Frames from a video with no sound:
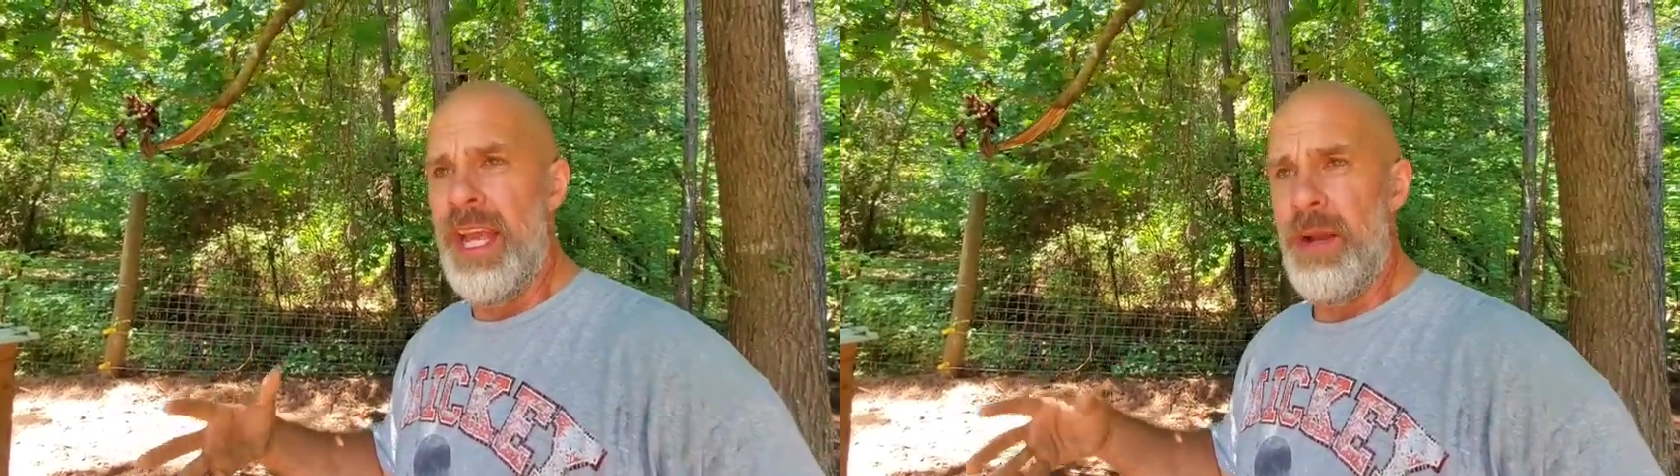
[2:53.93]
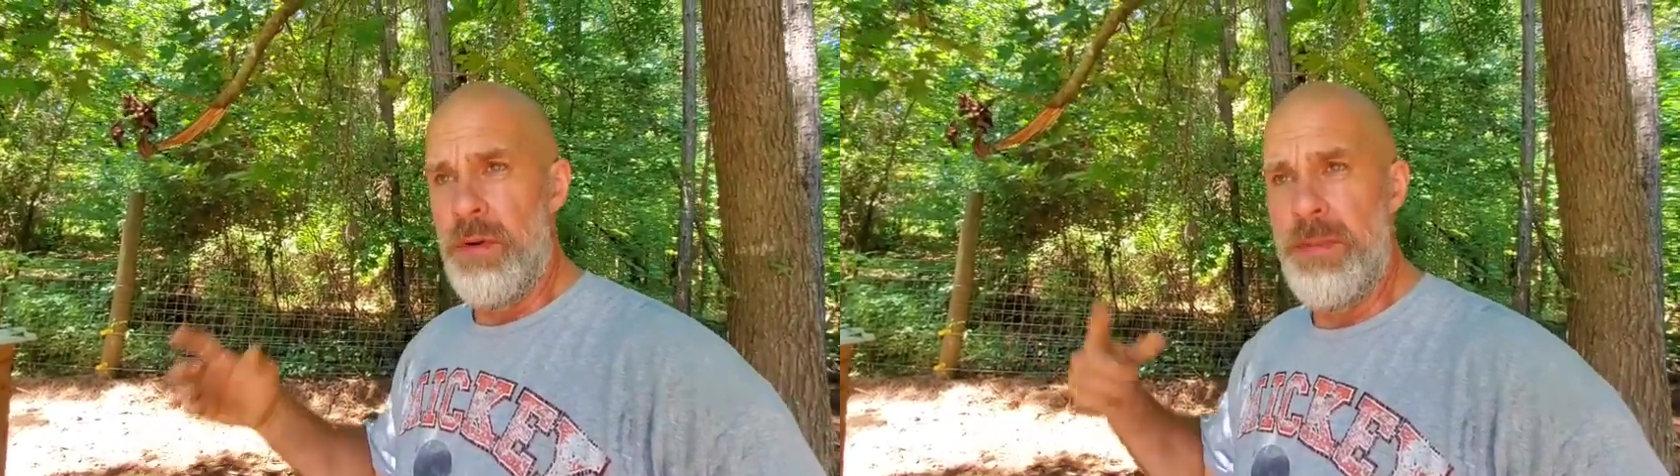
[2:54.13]

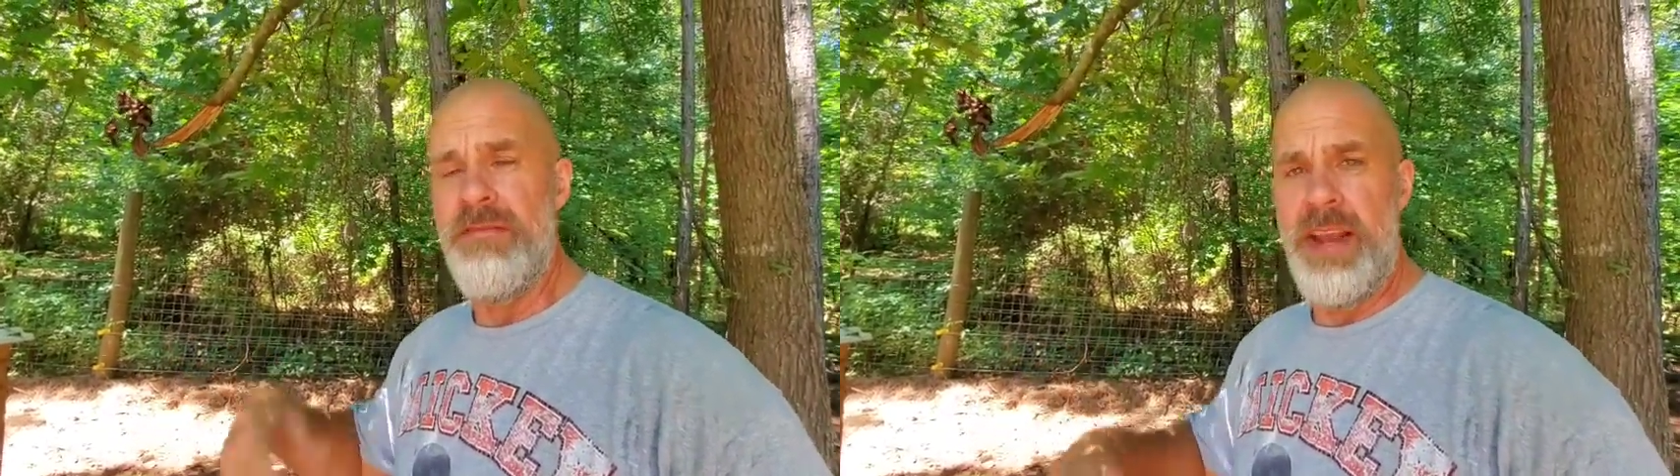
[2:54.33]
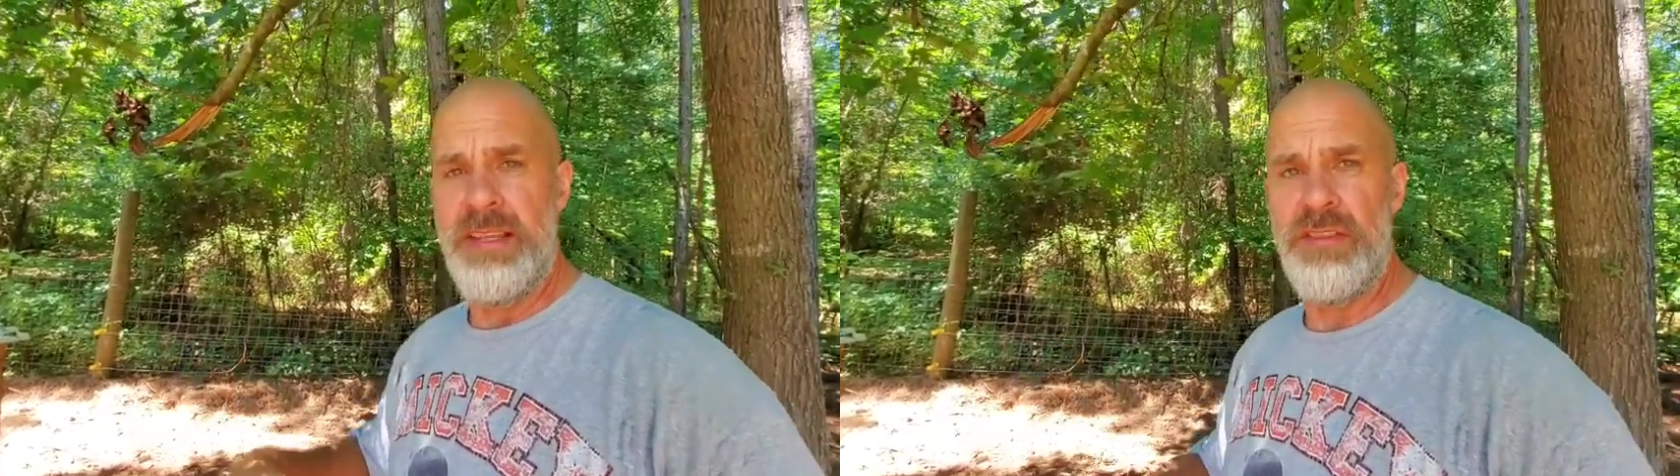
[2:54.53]
And we've
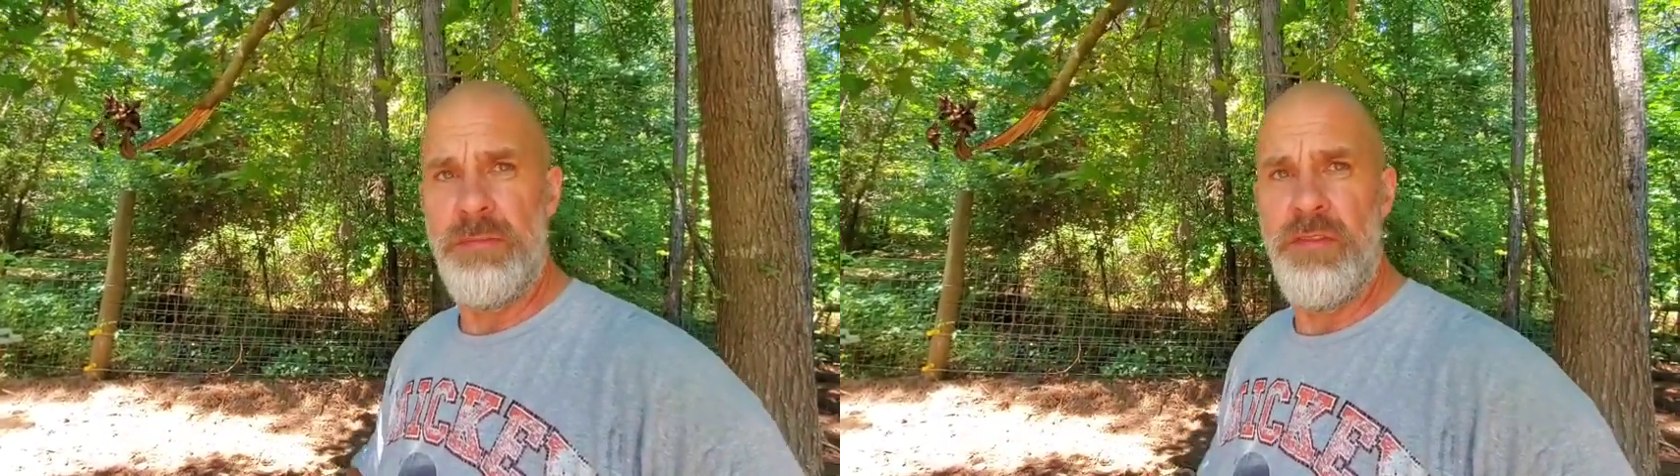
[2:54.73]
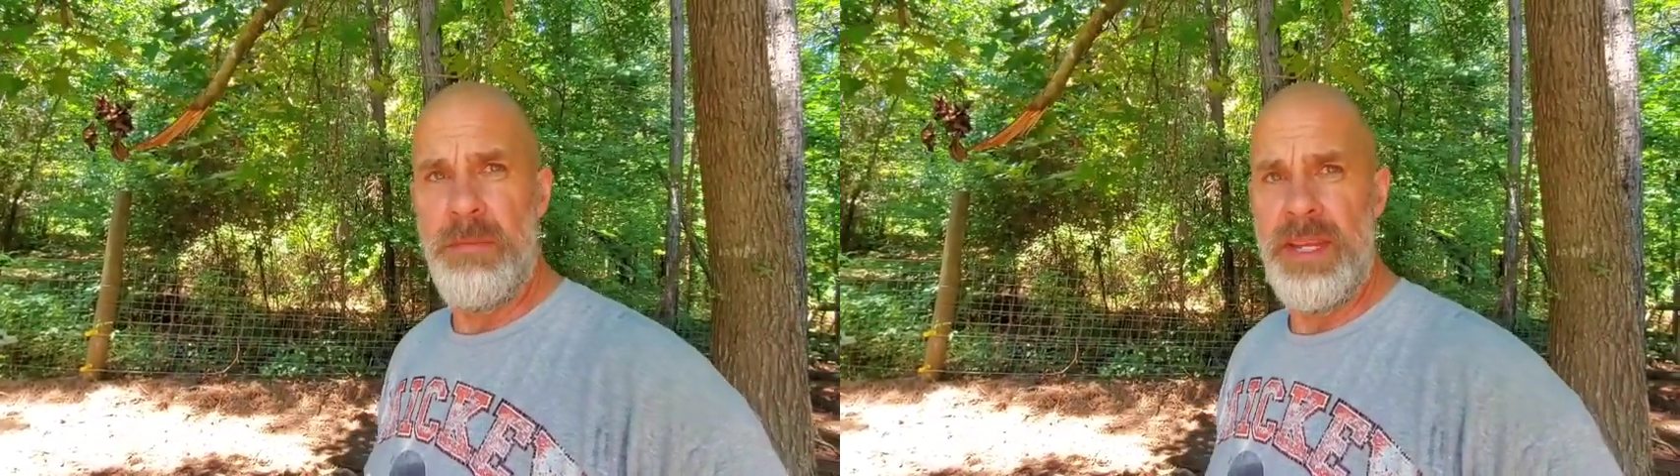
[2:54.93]
been raising
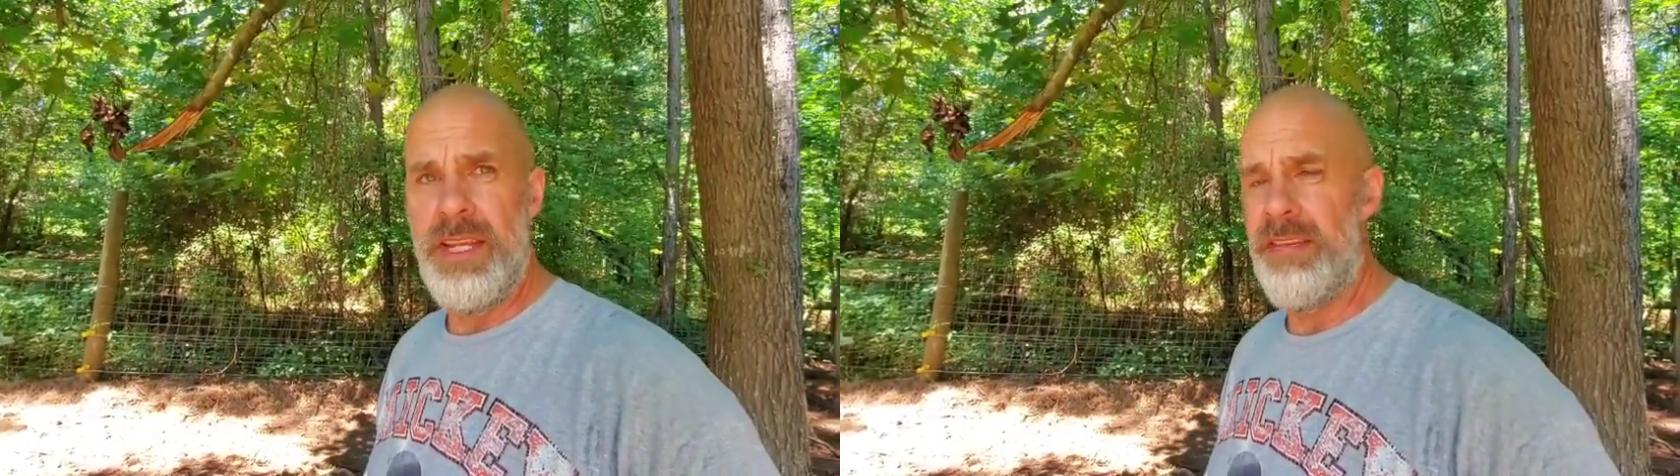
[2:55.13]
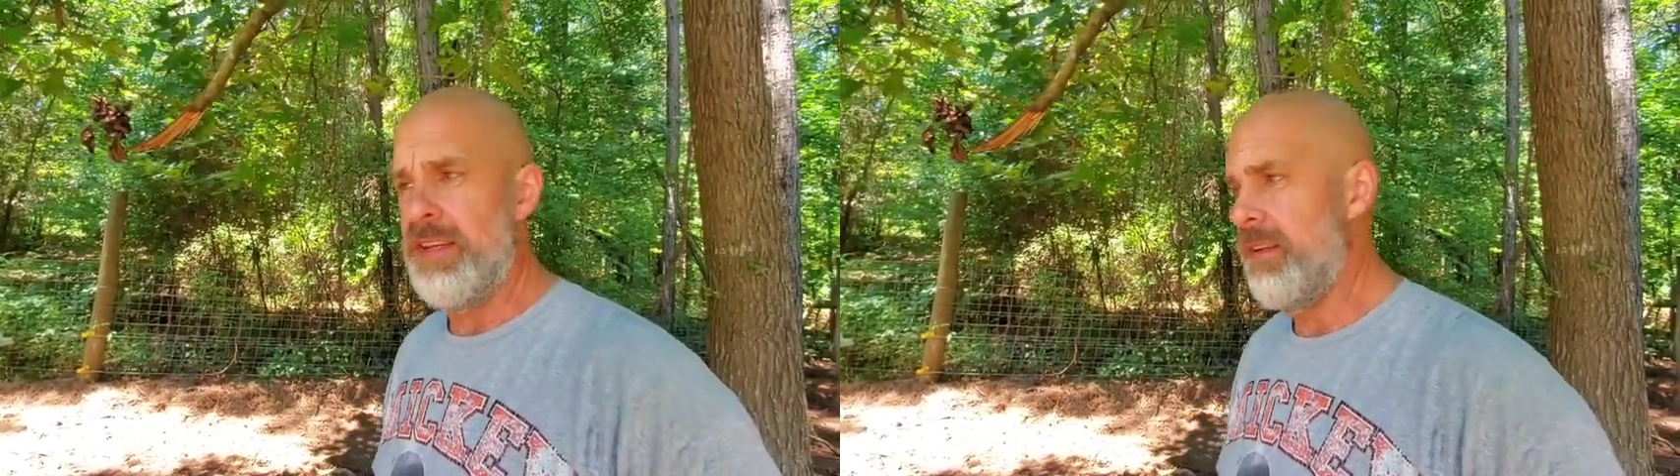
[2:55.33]
them for
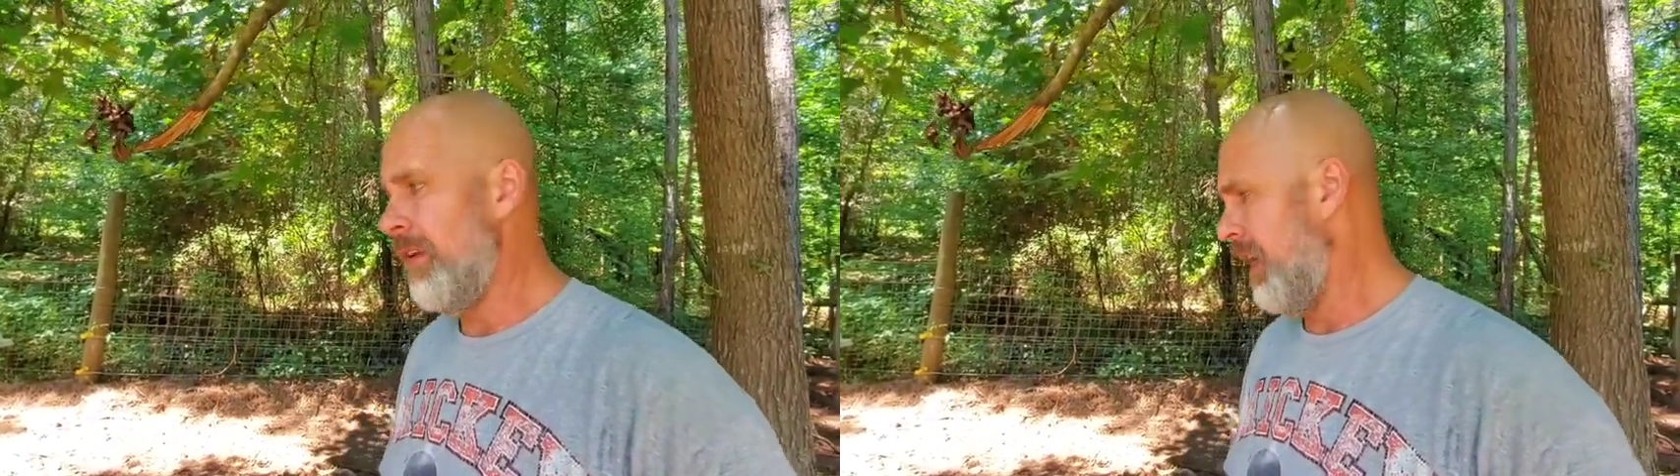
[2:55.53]
meat.